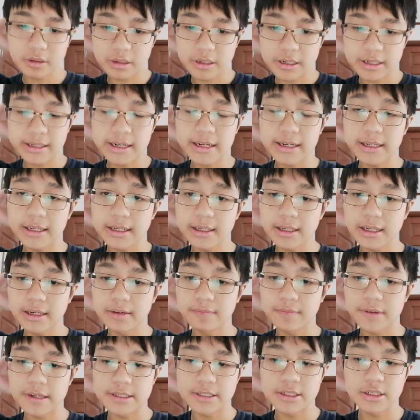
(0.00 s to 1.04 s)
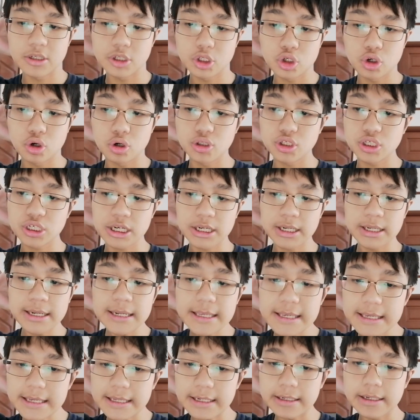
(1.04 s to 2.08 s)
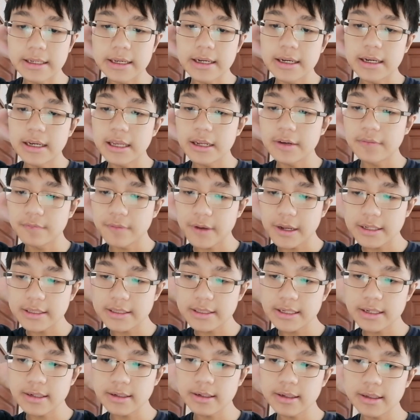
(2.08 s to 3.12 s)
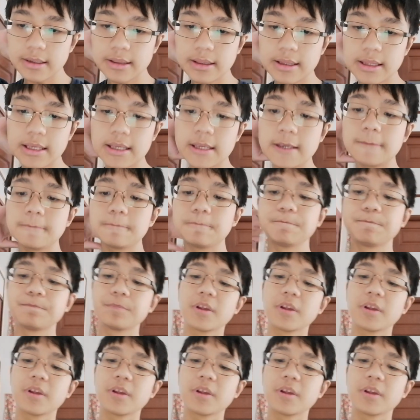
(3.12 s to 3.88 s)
Canadian inventor George Clean invented the